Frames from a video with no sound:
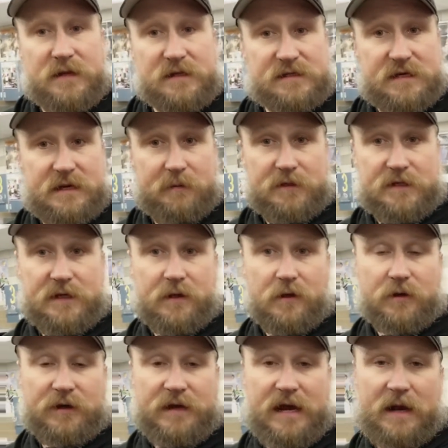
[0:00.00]
this
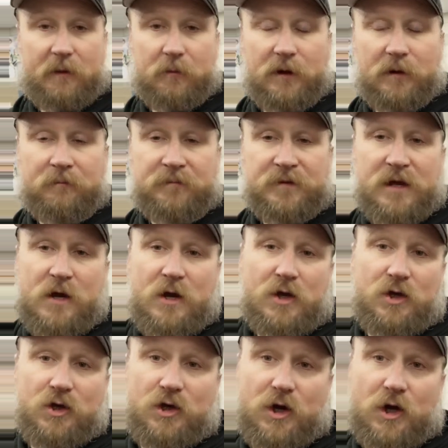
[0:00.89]
particular camera.
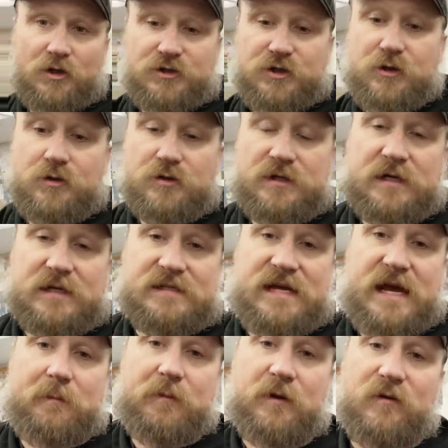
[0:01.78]
You can also use an
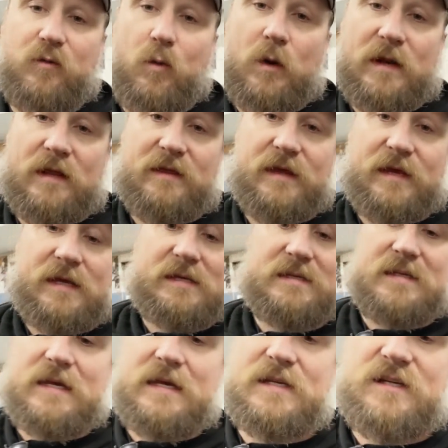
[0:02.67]
example of one of
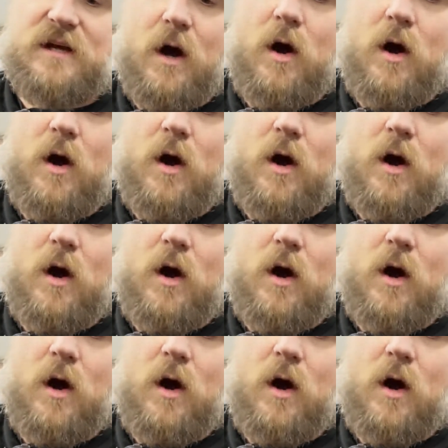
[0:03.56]
these. These